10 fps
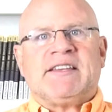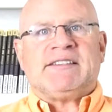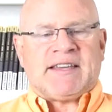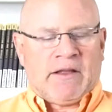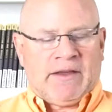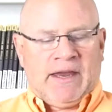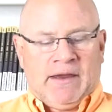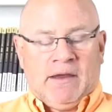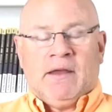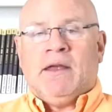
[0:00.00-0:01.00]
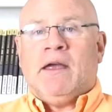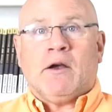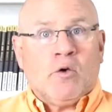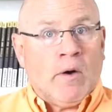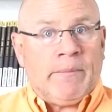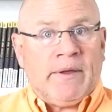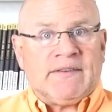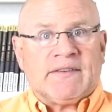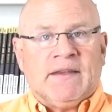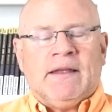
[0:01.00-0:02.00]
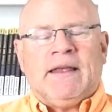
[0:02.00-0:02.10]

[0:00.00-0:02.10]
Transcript: selling equipment.